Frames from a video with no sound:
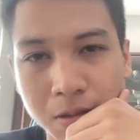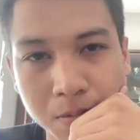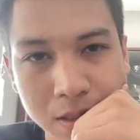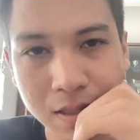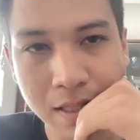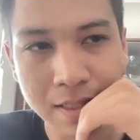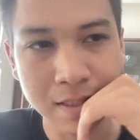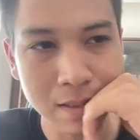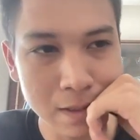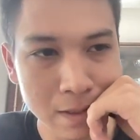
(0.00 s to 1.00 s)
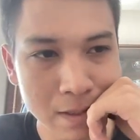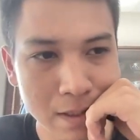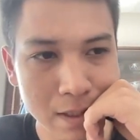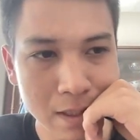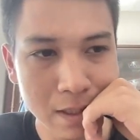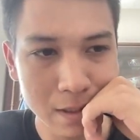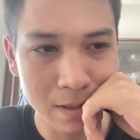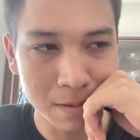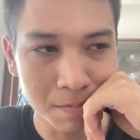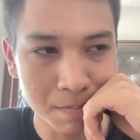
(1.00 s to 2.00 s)
but let's see.
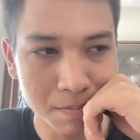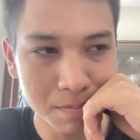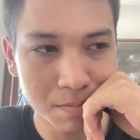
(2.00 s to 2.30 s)
Um,